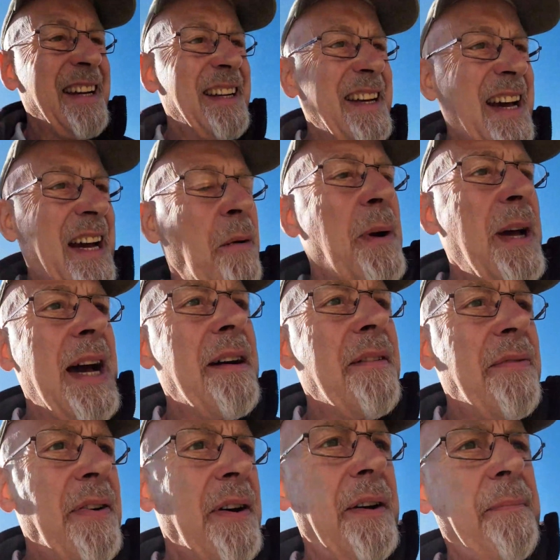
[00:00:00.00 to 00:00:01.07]
Now we have
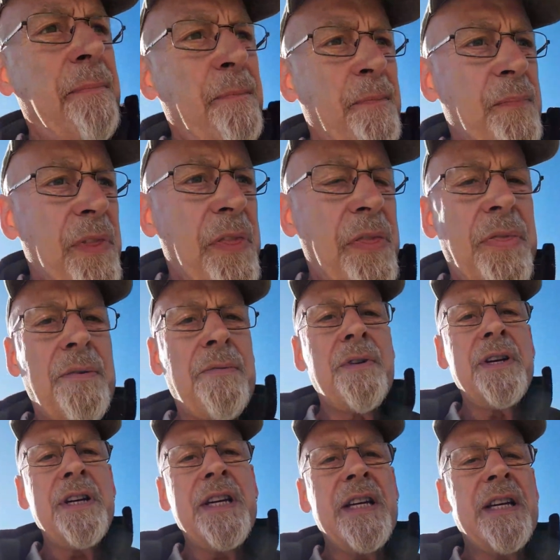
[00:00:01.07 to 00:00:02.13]

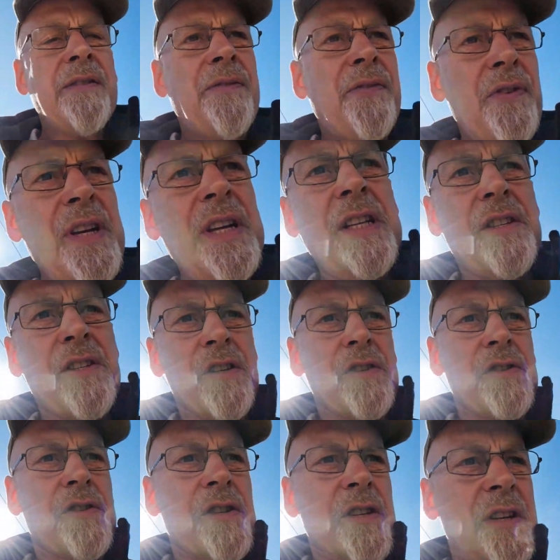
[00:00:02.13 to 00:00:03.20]
3
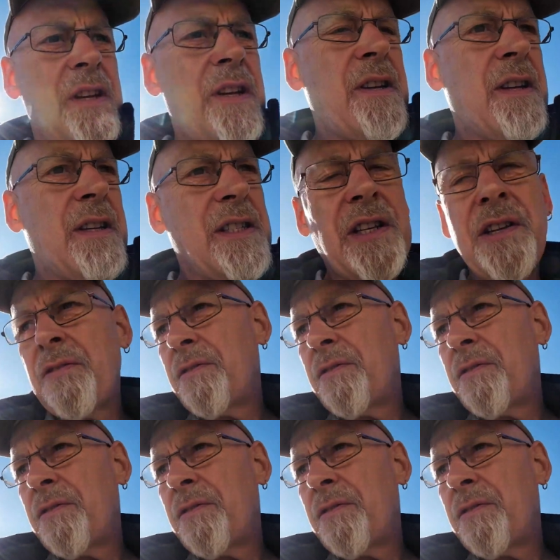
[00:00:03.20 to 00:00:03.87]
freezers. Is it